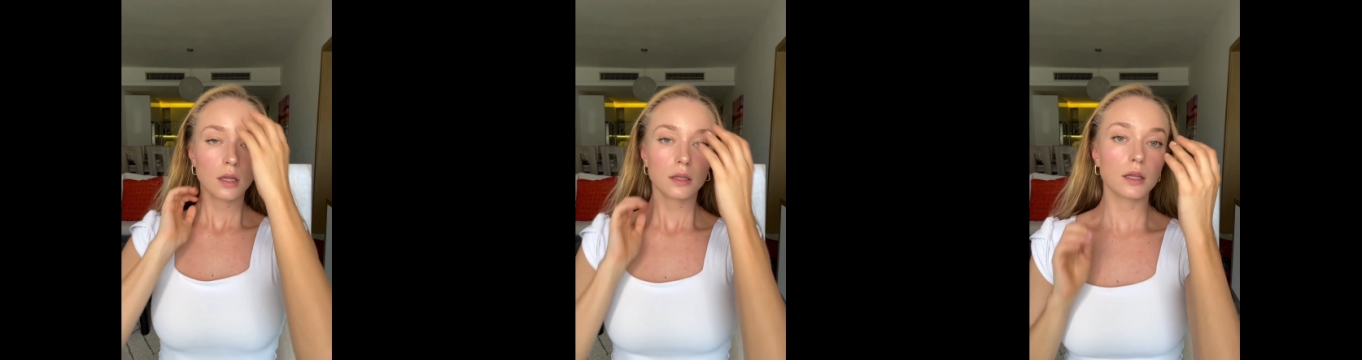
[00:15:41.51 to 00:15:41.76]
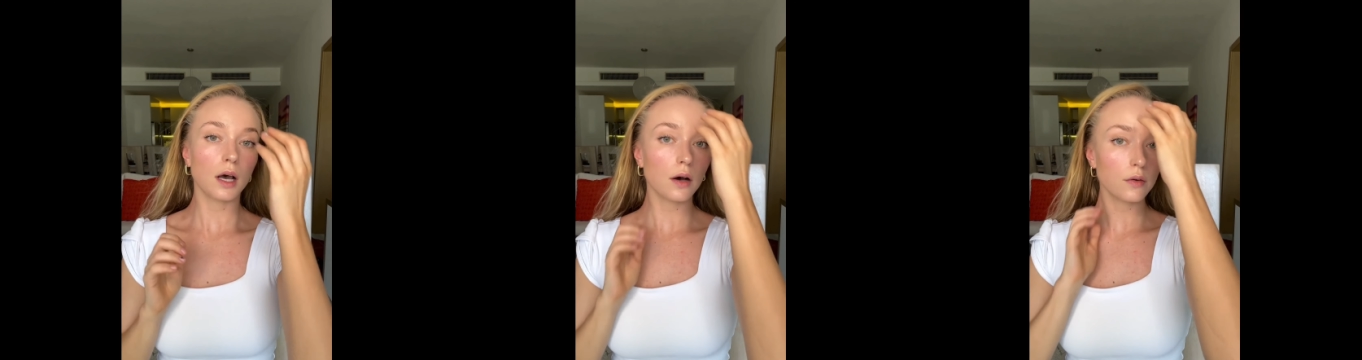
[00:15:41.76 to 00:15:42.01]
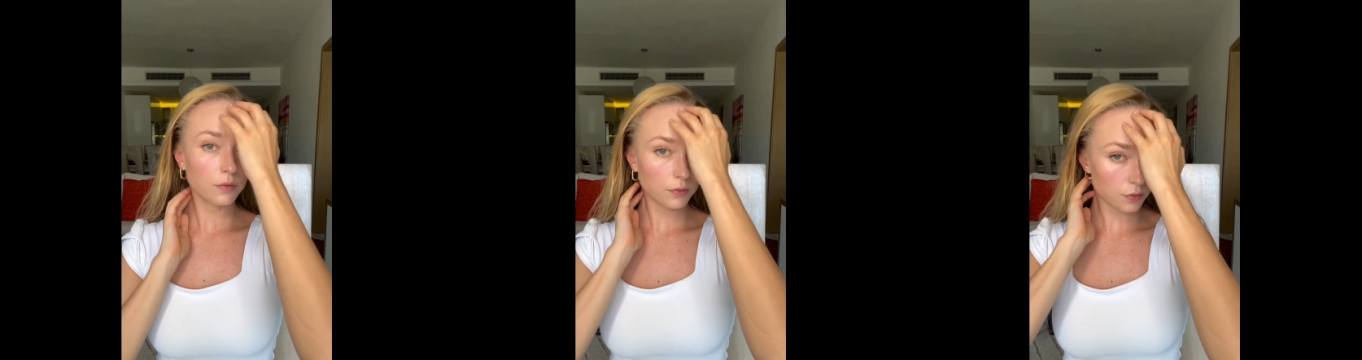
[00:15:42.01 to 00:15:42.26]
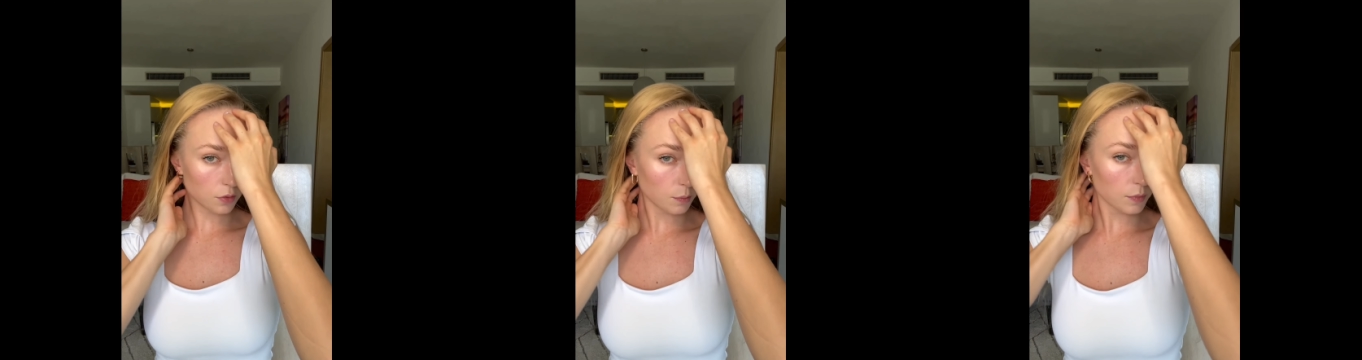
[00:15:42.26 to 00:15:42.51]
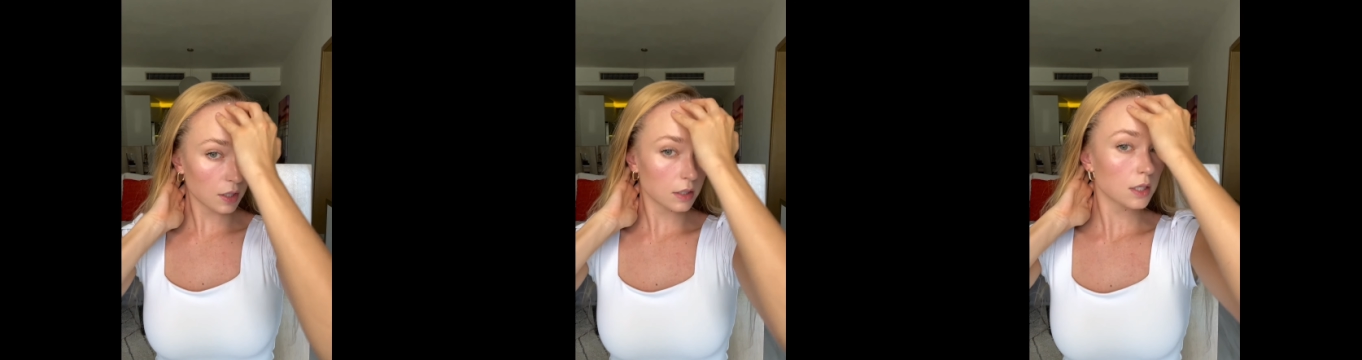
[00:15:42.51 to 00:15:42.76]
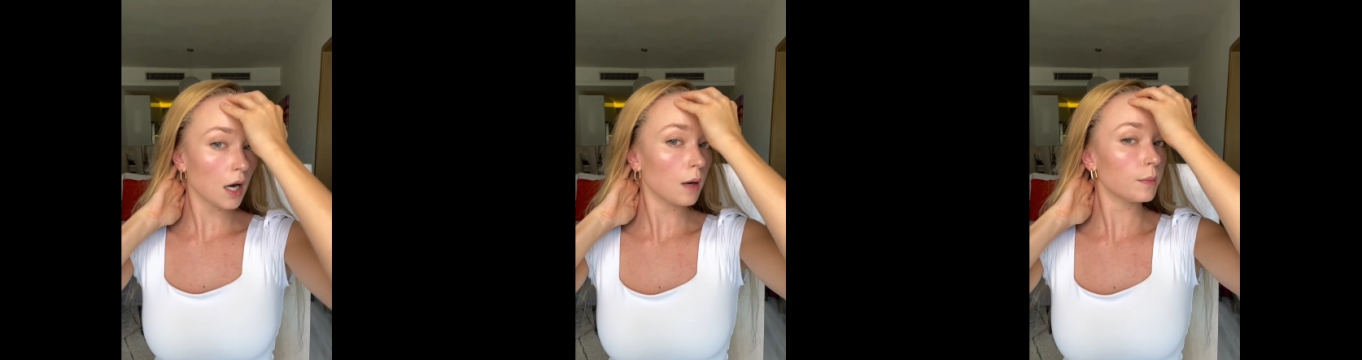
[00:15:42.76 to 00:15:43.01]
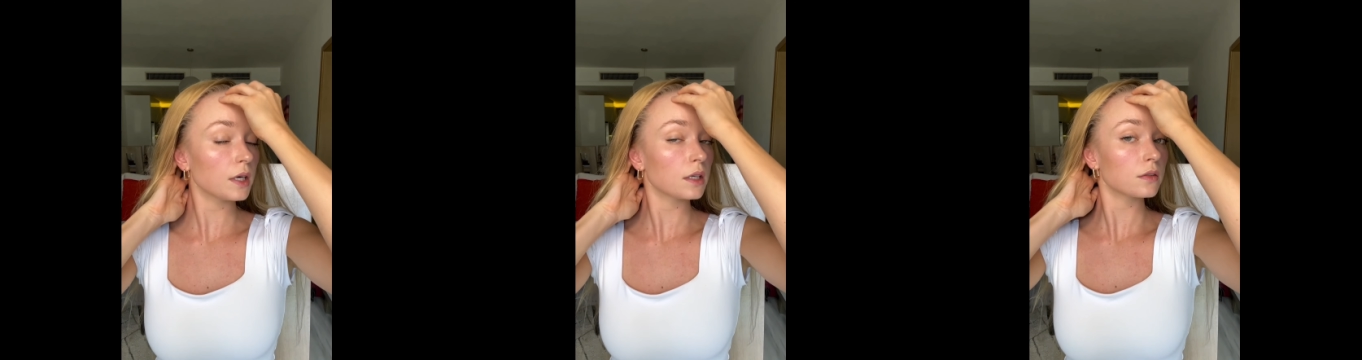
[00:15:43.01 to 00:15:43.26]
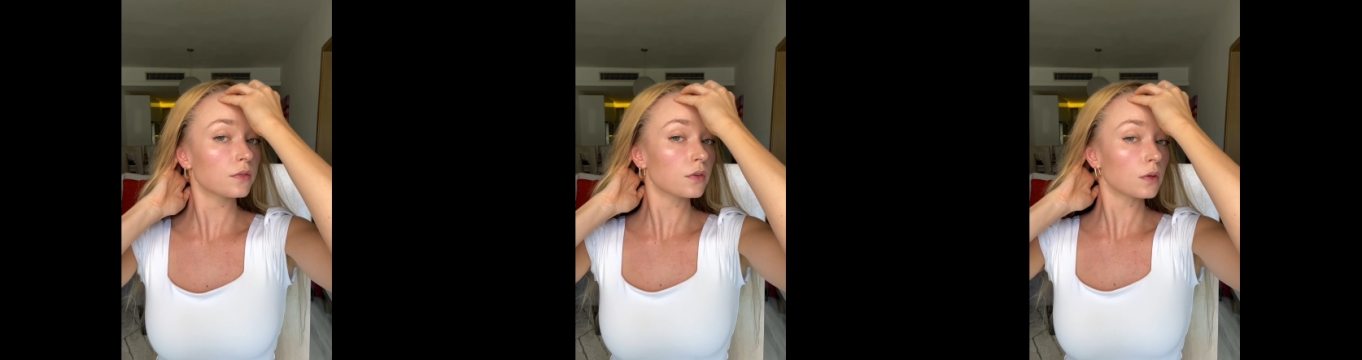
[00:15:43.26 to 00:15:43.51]
Now from the top
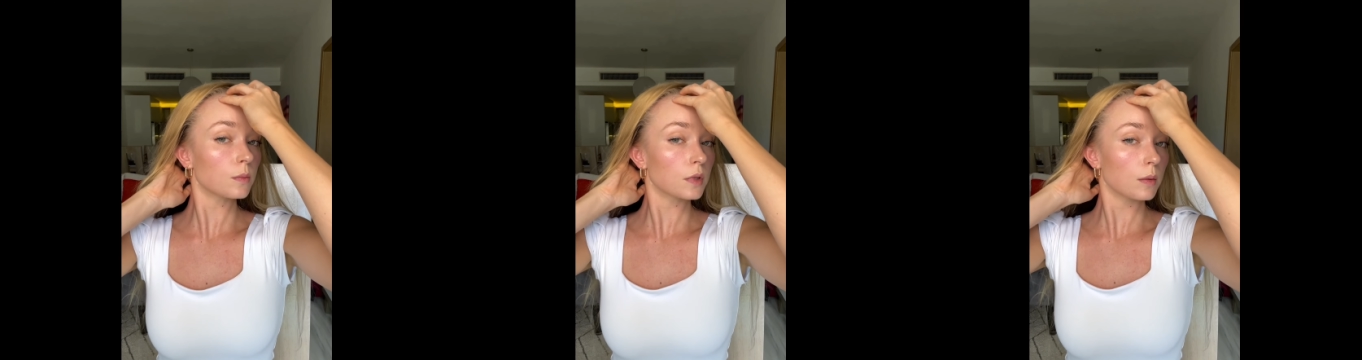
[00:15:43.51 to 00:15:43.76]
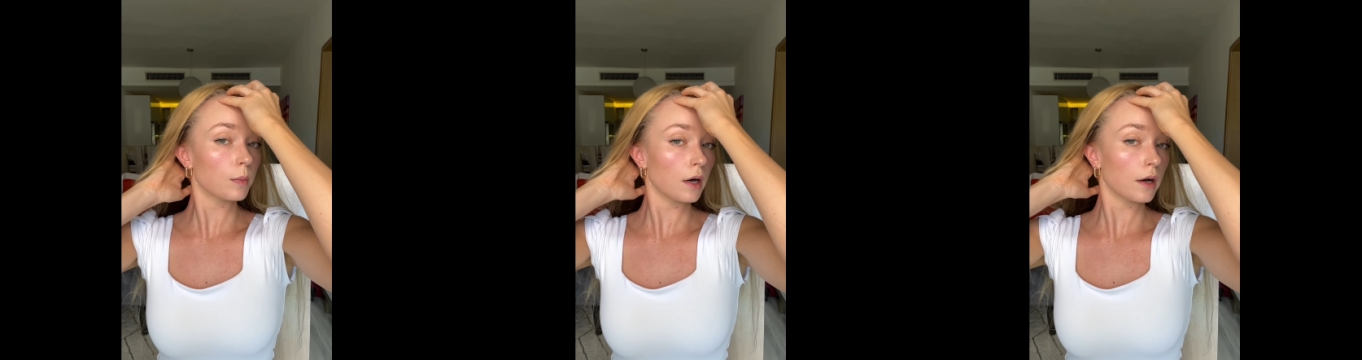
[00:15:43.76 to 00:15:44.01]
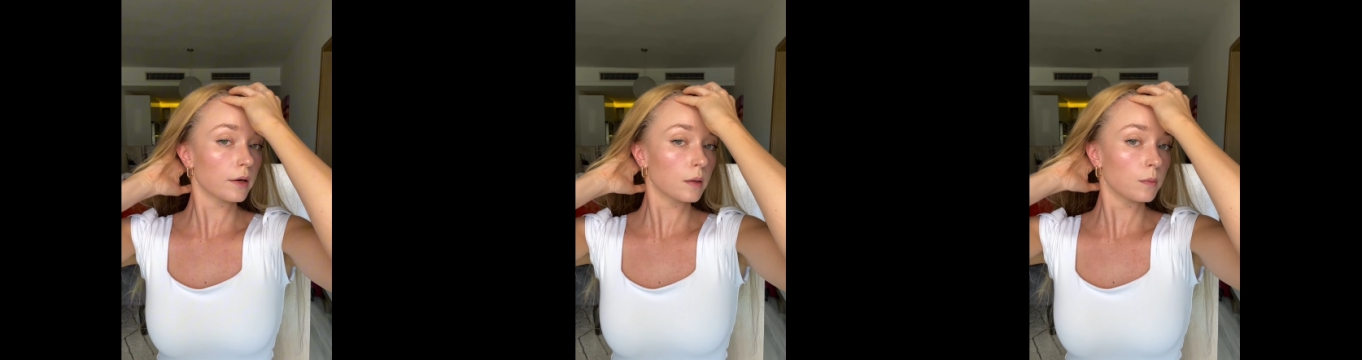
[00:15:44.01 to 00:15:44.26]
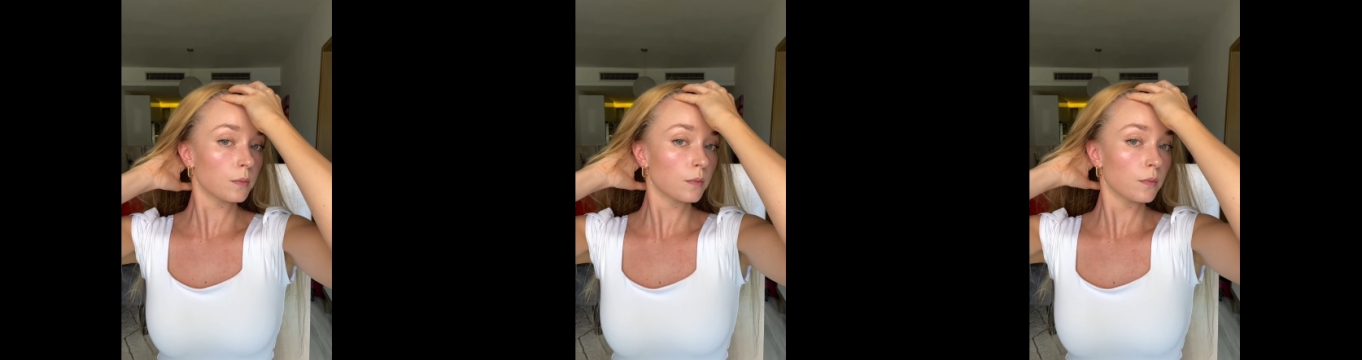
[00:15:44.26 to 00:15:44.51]
and from the bottom,